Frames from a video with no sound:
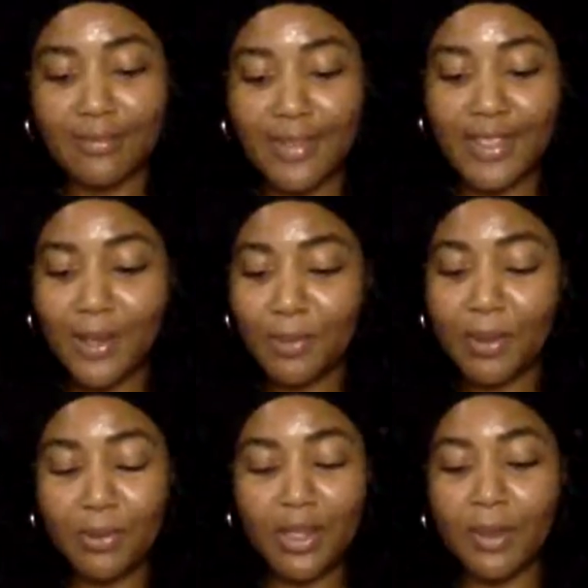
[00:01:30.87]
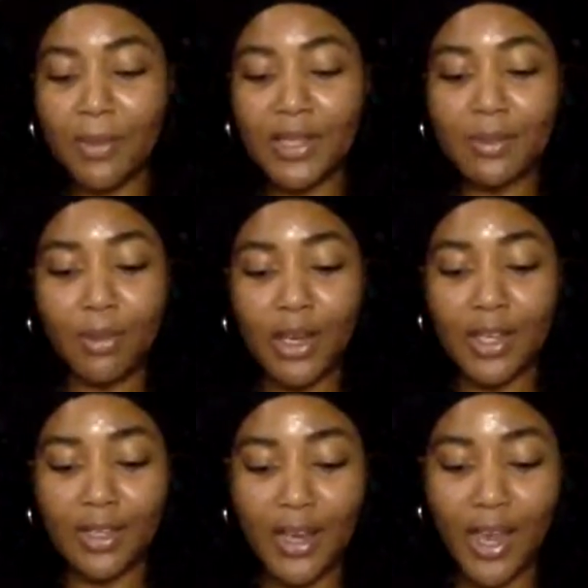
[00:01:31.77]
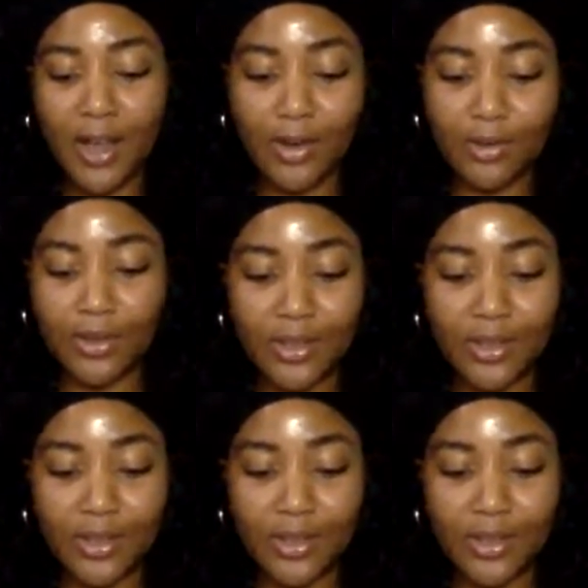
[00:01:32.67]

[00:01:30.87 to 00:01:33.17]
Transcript: Some people need me to break it down.